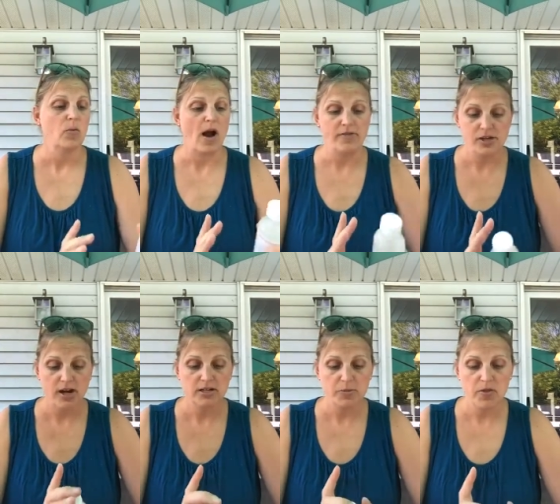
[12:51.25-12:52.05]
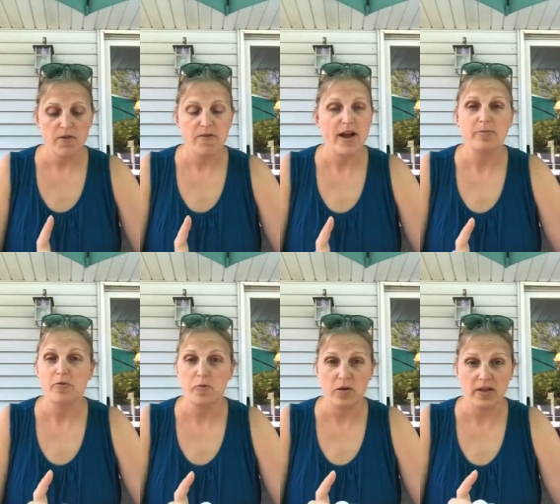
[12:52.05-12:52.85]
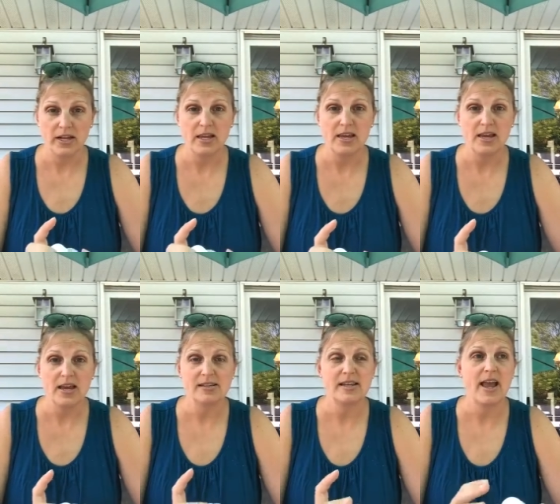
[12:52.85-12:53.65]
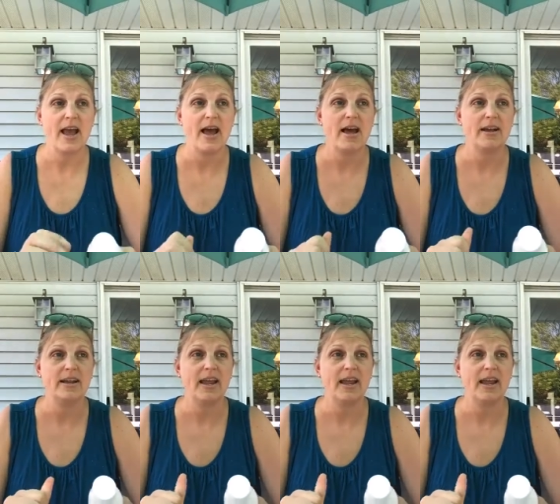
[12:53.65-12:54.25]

I've talked about the fact before that he has had